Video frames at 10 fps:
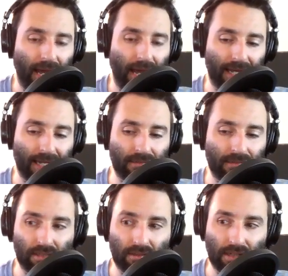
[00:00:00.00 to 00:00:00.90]
And,
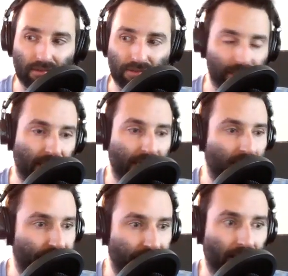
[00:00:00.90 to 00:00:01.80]
just like
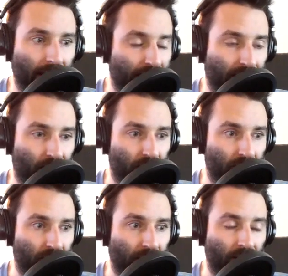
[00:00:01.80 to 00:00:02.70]
they like their
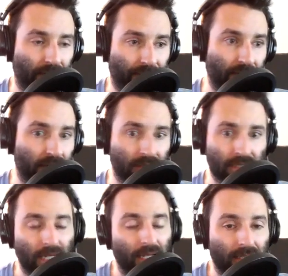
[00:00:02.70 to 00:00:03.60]
regular foods,
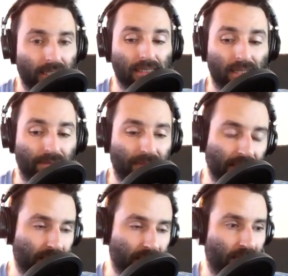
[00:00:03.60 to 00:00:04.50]
this is something
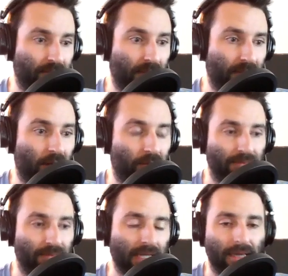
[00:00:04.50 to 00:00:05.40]
that's going to help
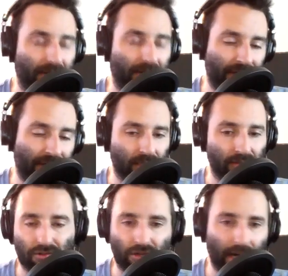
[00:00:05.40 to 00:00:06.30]
them eat that faster.
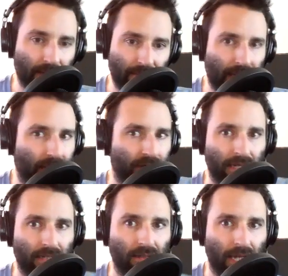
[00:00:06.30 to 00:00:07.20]
So try to make
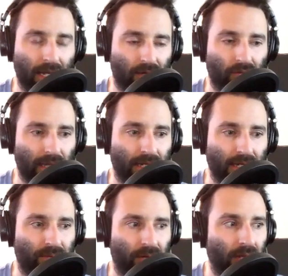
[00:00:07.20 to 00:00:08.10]
everything you can
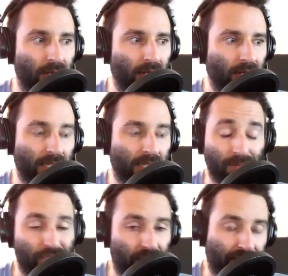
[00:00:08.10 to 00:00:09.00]
relatable,
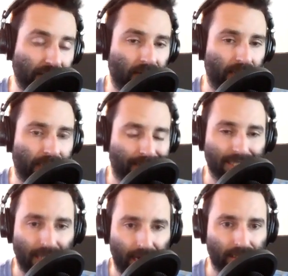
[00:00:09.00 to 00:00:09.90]
especially if they don't like the
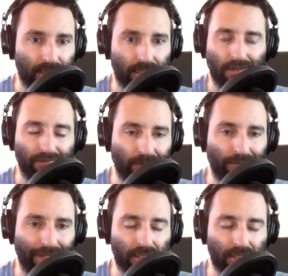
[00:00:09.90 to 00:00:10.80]
taste of the
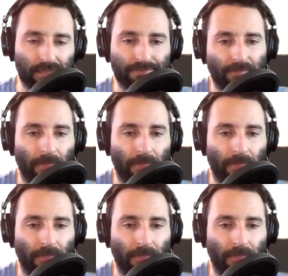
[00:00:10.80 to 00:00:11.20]
medicine.